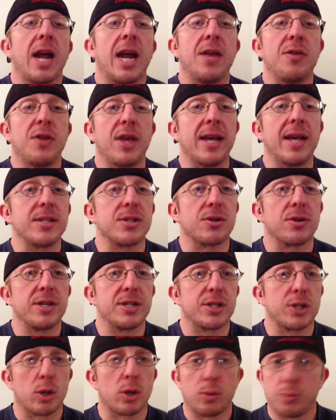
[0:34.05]
And the answer
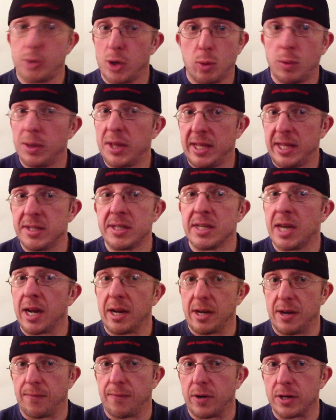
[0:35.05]
is there really isn't
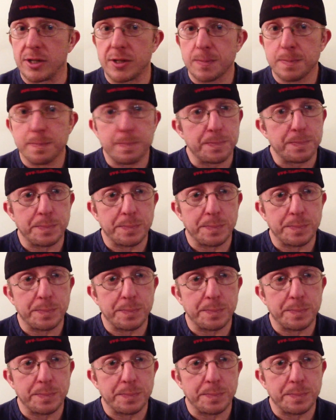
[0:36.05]
any difference.